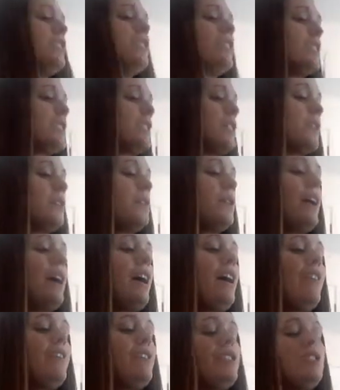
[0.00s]
So I
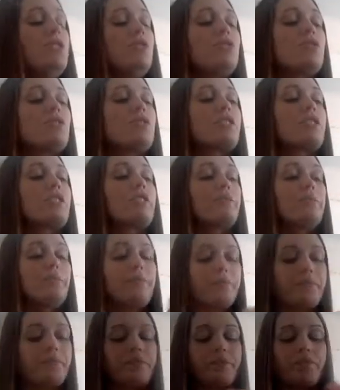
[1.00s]
have this jar.
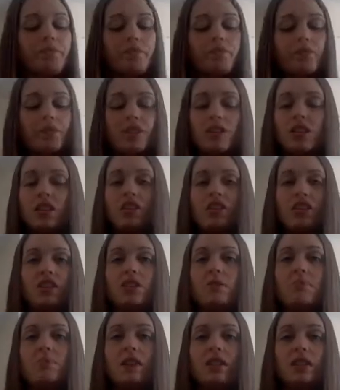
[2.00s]
It's just
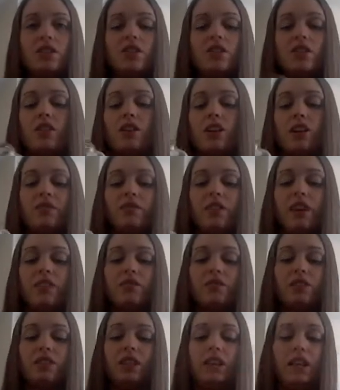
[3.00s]
a mason jar. I've
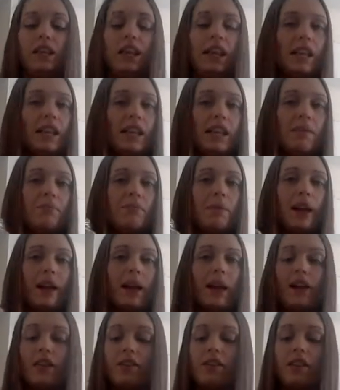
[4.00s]
labeled it Healing
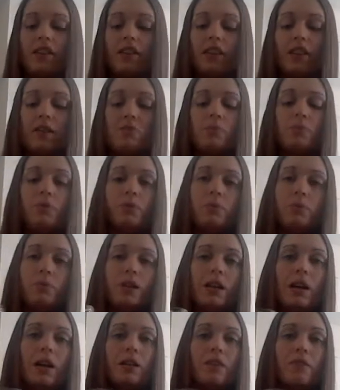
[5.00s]
Bath. I labeled when
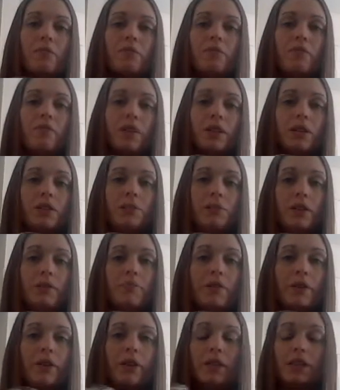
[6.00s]
I first made
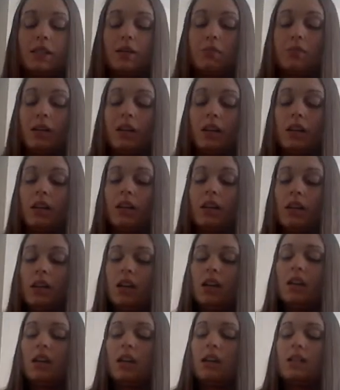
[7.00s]
my recipe
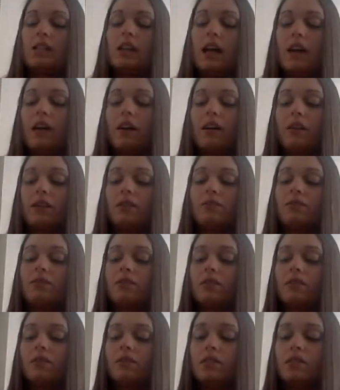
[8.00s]
is how
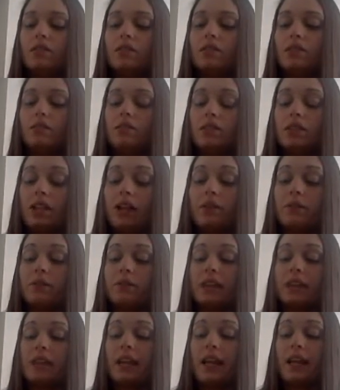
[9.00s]
that was
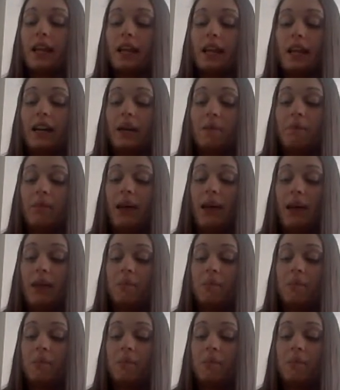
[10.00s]
the date that I made